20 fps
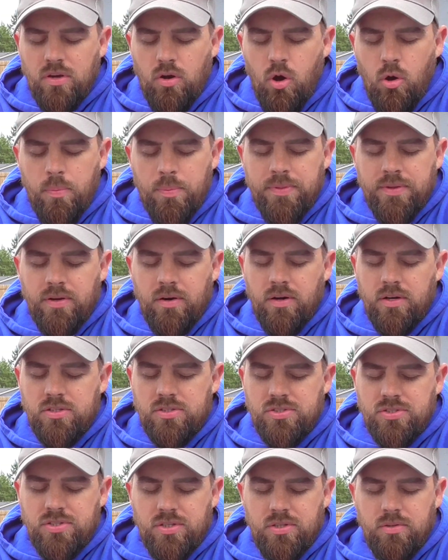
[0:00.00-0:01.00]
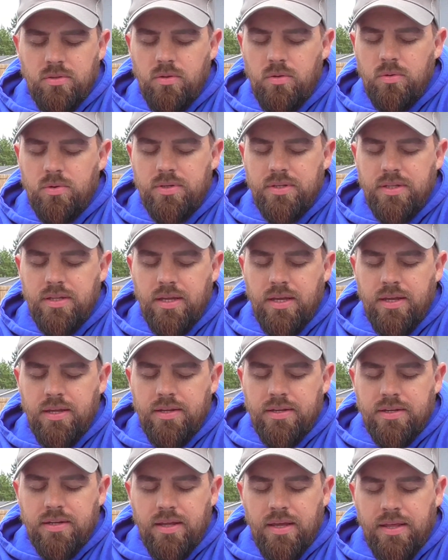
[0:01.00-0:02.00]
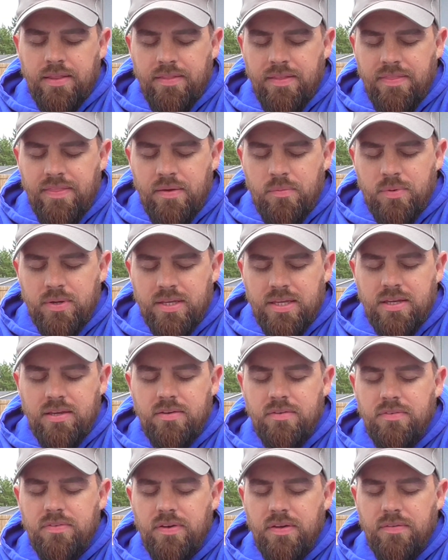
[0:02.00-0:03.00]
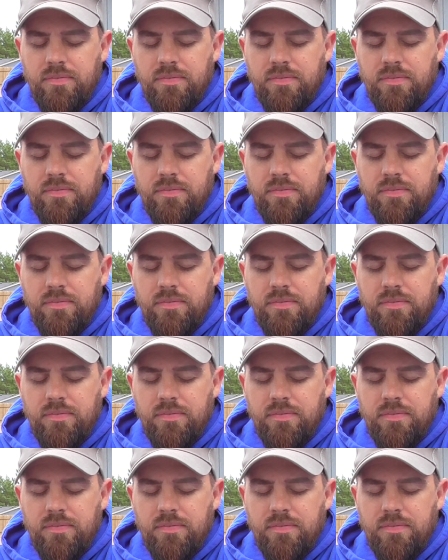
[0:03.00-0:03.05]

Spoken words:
open their hearts to you, Lord, and that they would give